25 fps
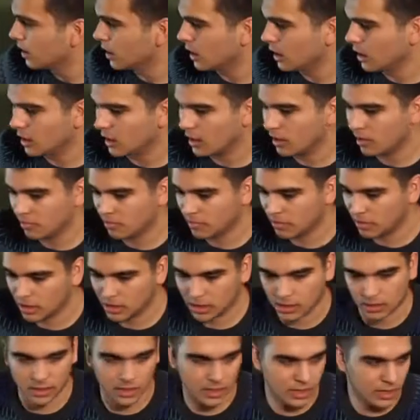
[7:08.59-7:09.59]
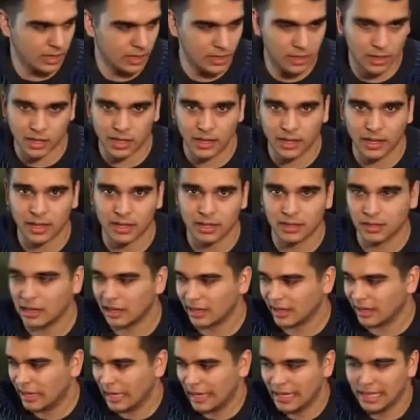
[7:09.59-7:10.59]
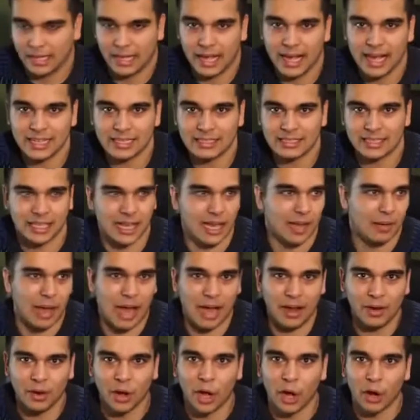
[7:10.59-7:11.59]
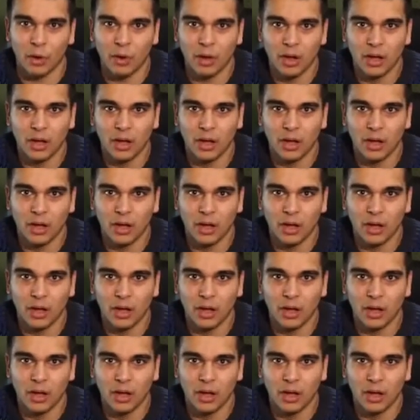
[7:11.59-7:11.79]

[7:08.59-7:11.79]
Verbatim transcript: Um, uh, I, I guess. I, I, don't